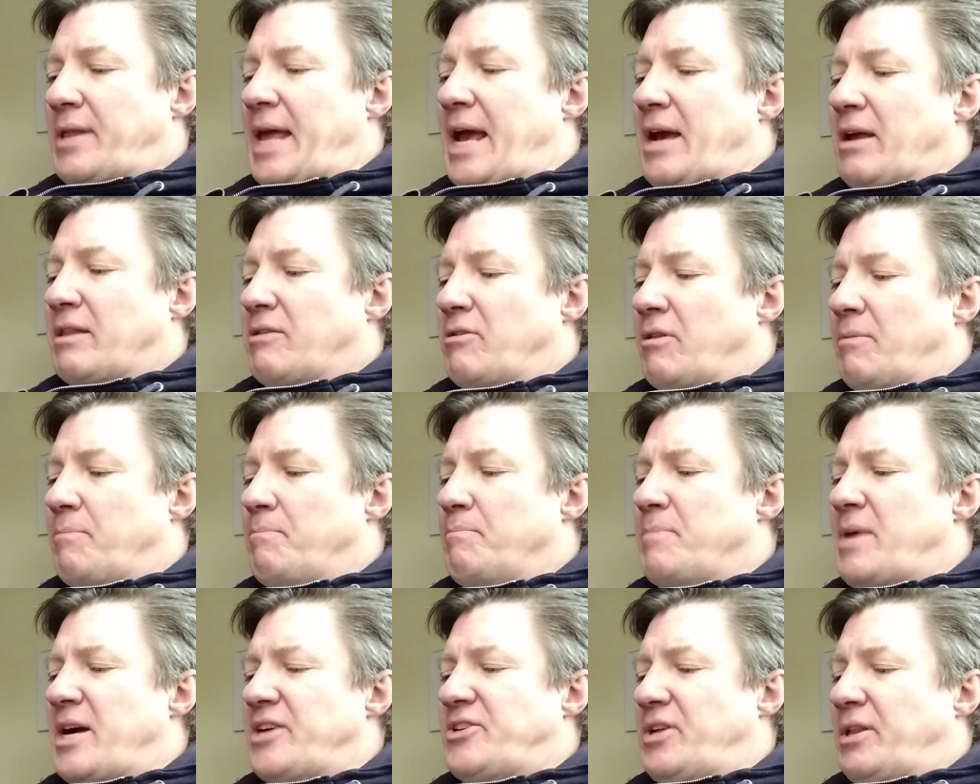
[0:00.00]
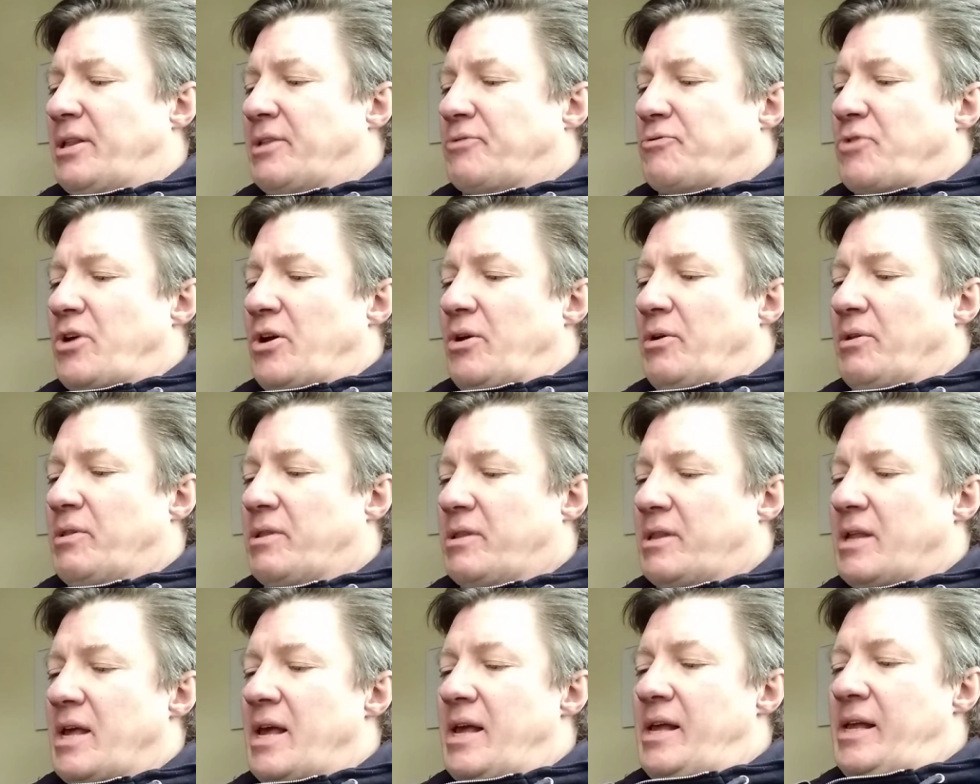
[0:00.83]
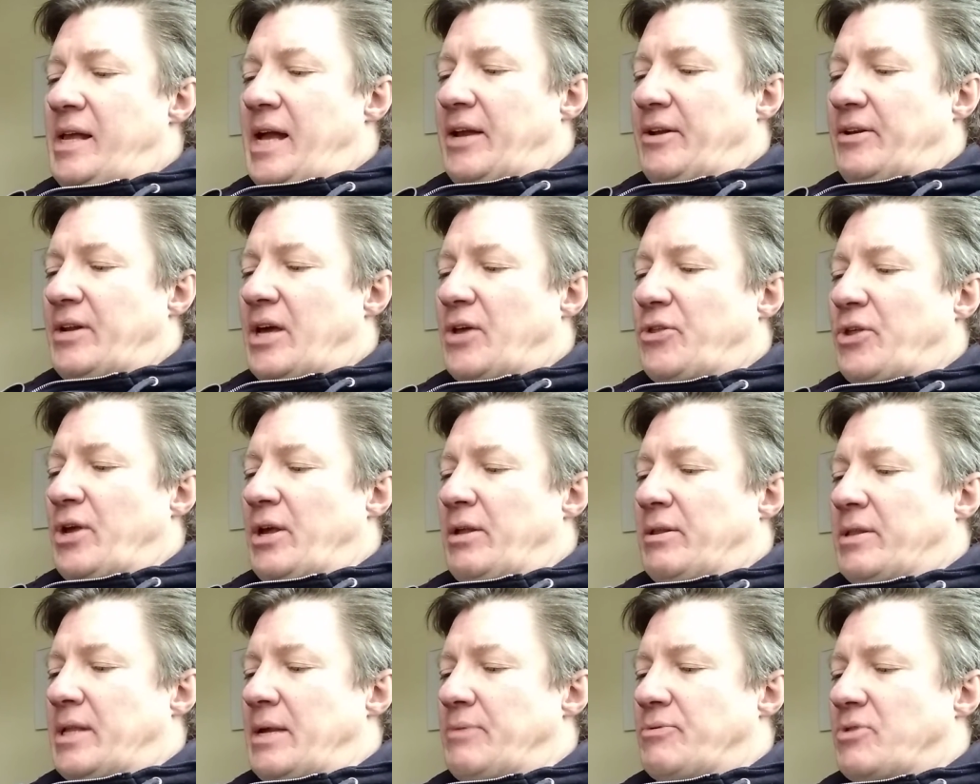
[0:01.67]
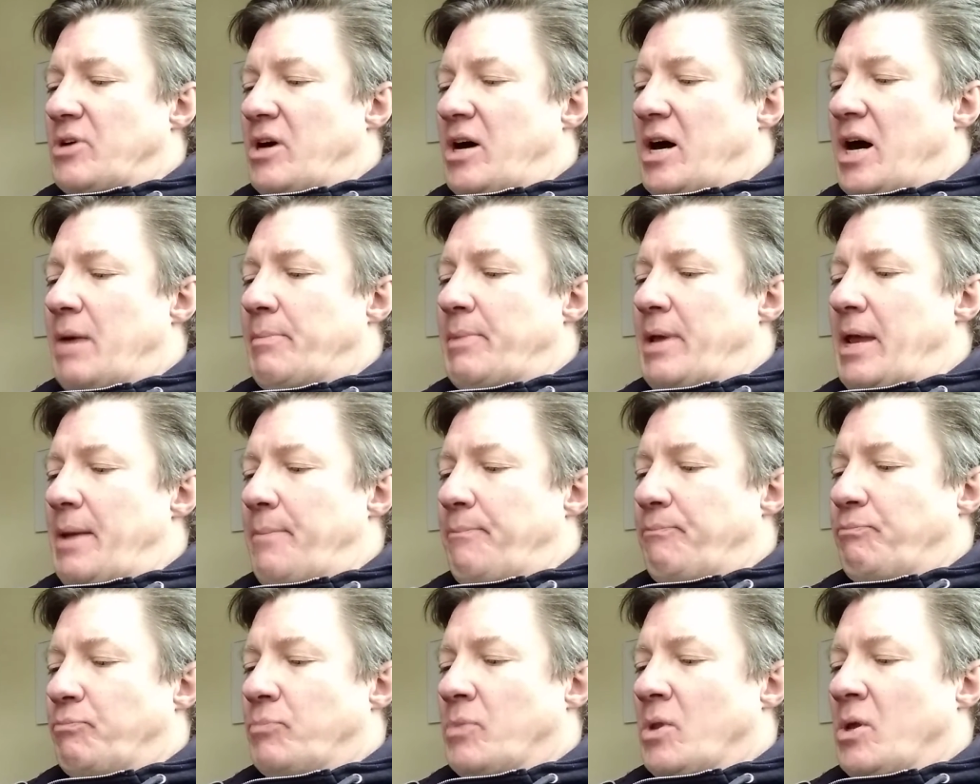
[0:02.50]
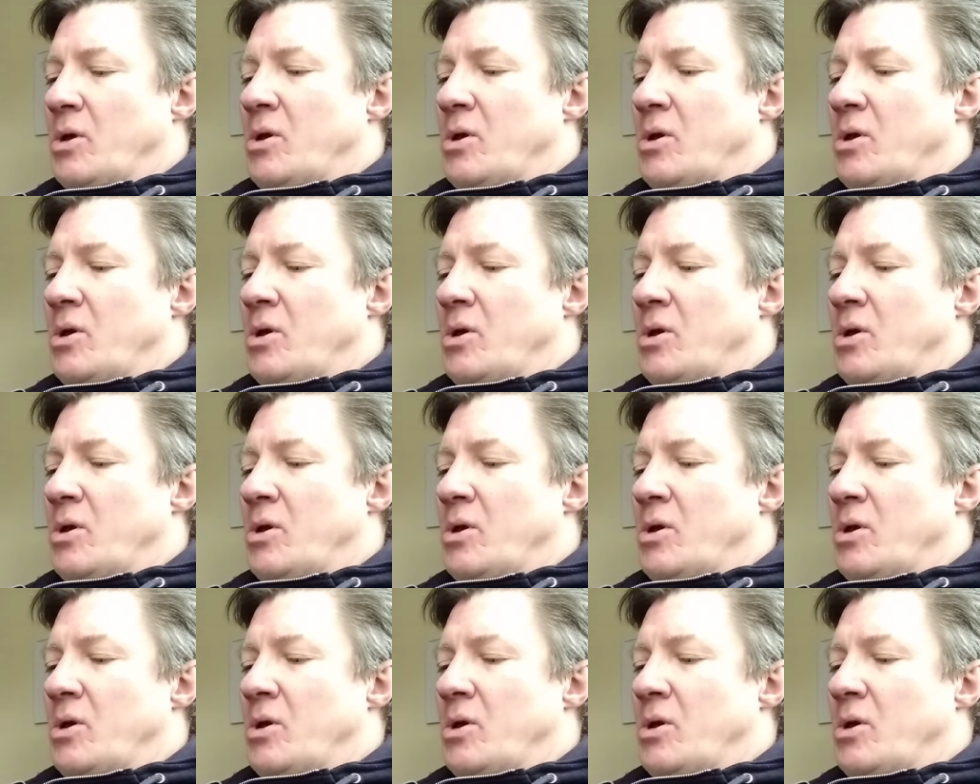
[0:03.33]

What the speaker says: axe with mighty strokes, and nothing seemed to harm him.